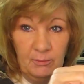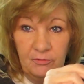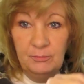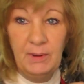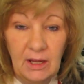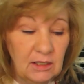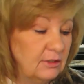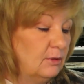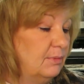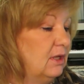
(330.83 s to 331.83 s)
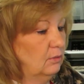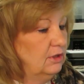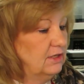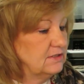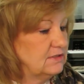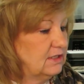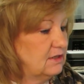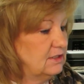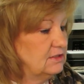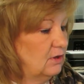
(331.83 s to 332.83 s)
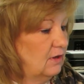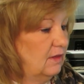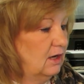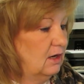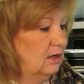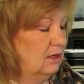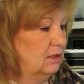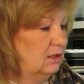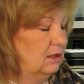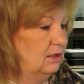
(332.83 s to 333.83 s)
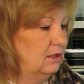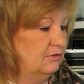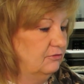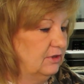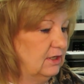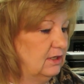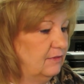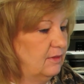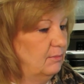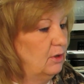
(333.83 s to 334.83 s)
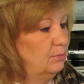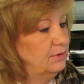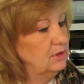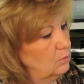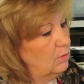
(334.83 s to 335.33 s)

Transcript: move back a little bit. We're going to stick these on there if we could get them open.